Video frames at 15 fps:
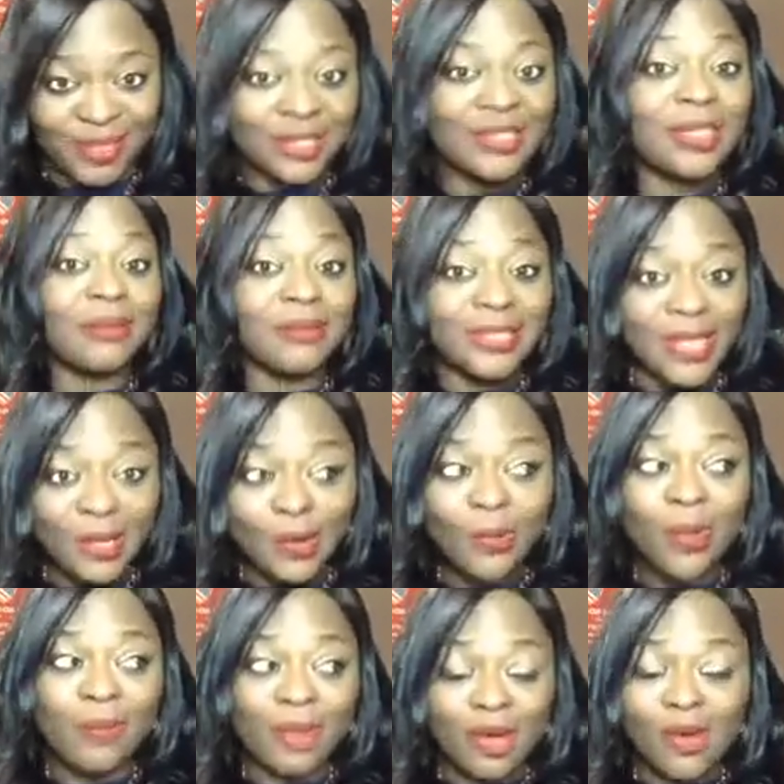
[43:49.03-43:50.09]
Some single
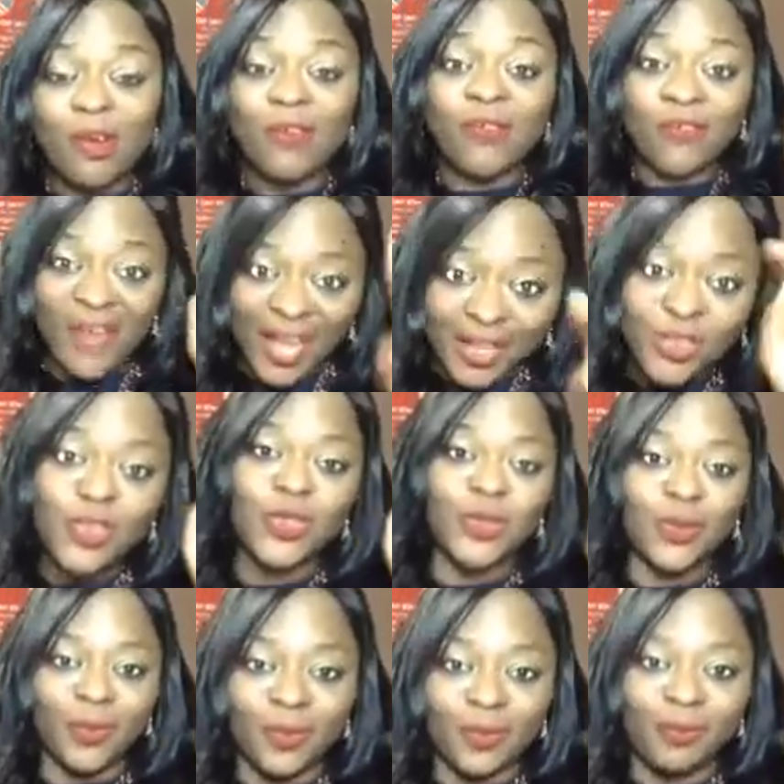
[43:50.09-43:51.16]
women are going to fight you
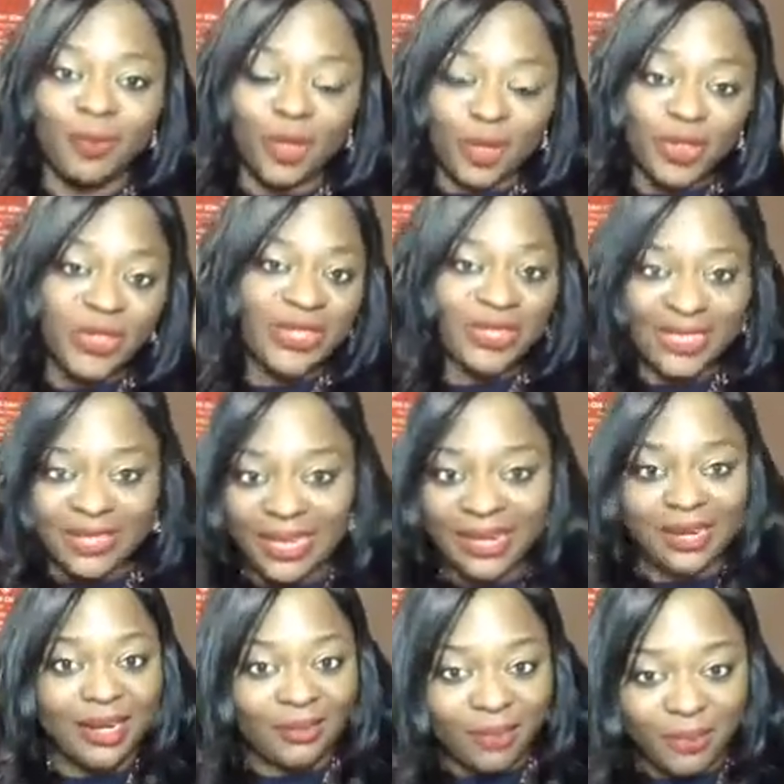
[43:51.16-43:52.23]
because you said that
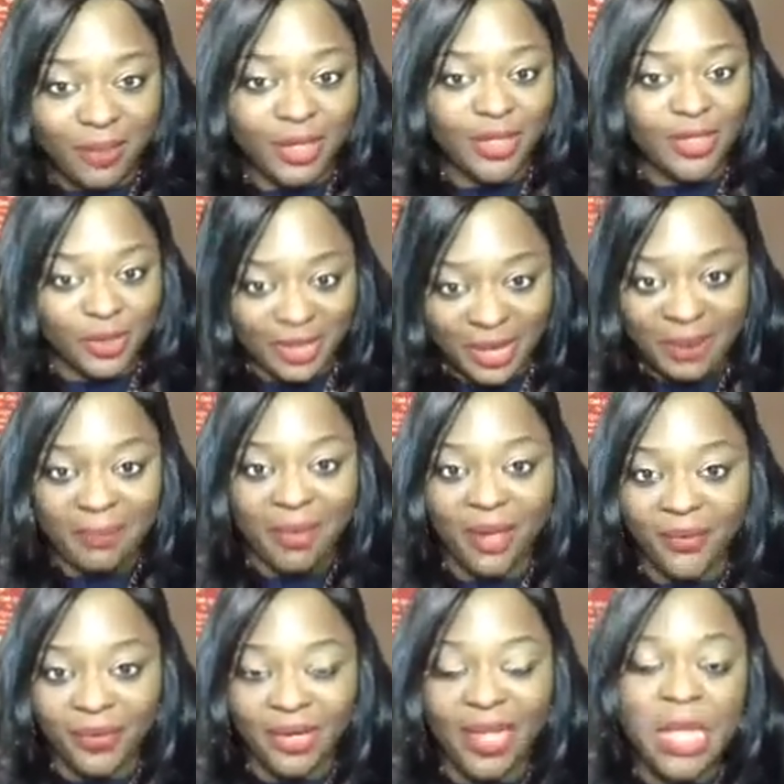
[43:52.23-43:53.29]
not everybody should get
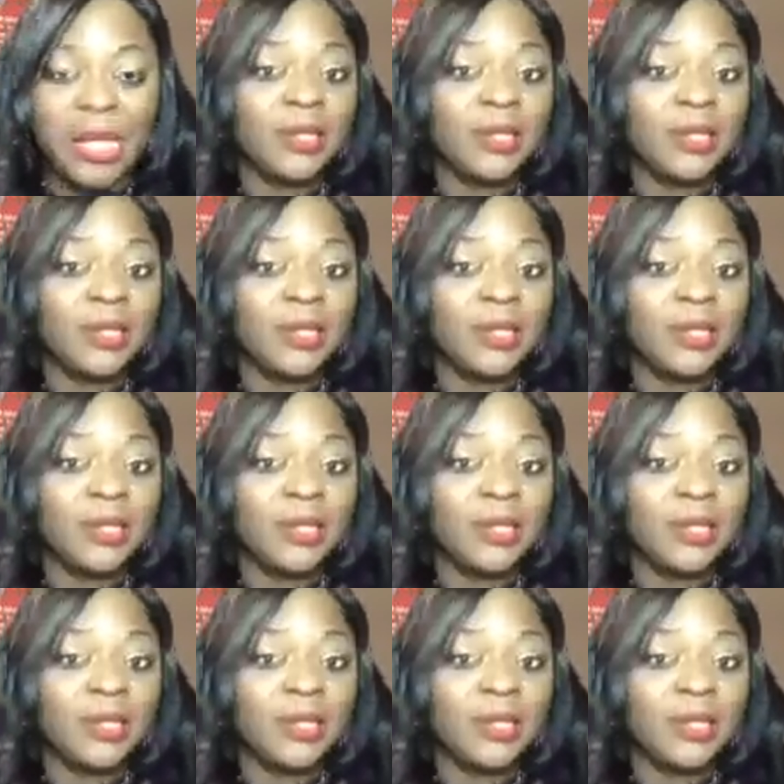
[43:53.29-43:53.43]
married.